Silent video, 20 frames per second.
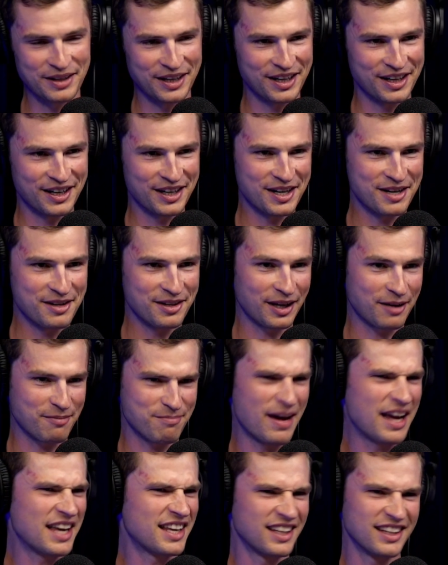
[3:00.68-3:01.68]
But yeah, like
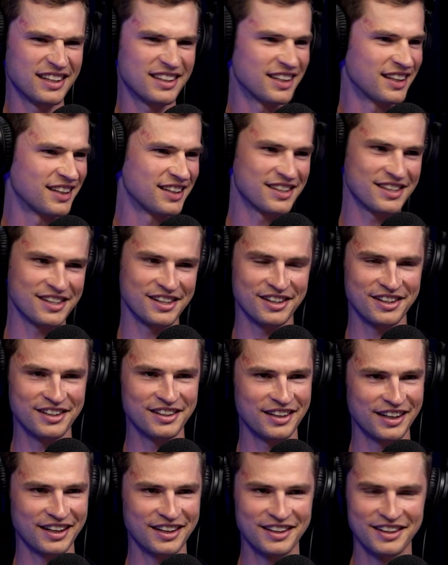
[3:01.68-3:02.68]
making things,
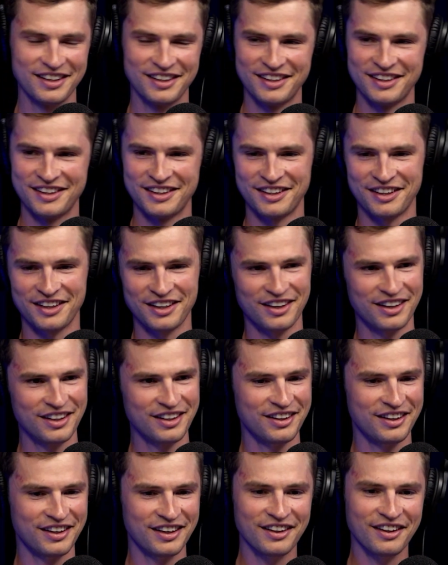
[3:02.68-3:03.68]
like I
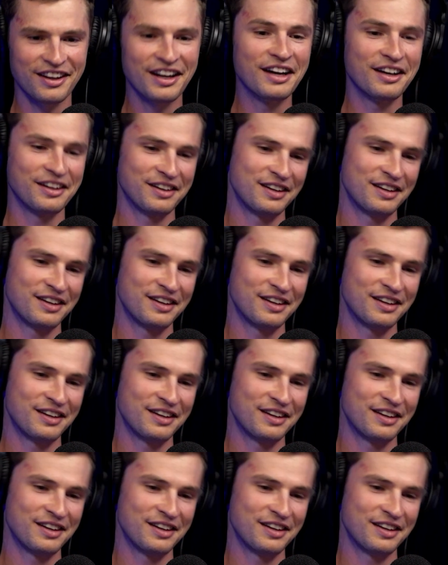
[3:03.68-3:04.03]
like,